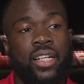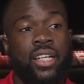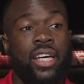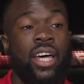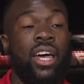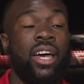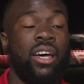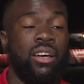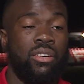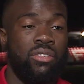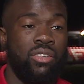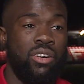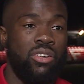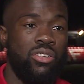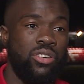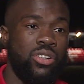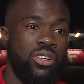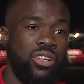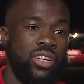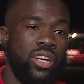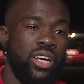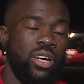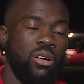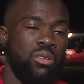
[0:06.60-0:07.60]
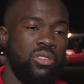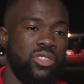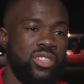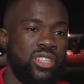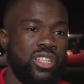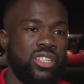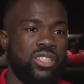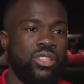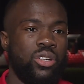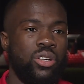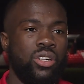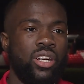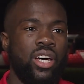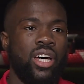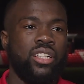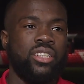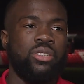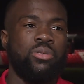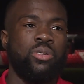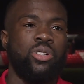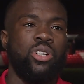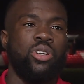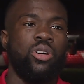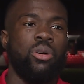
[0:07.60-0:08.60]
Yeah, very good. Yeah, obviously it's not
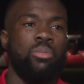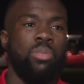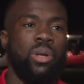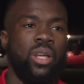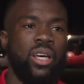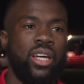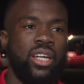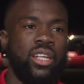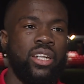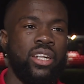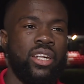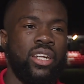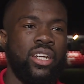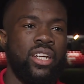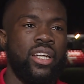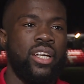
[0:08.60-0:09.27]
nice when you're not playing.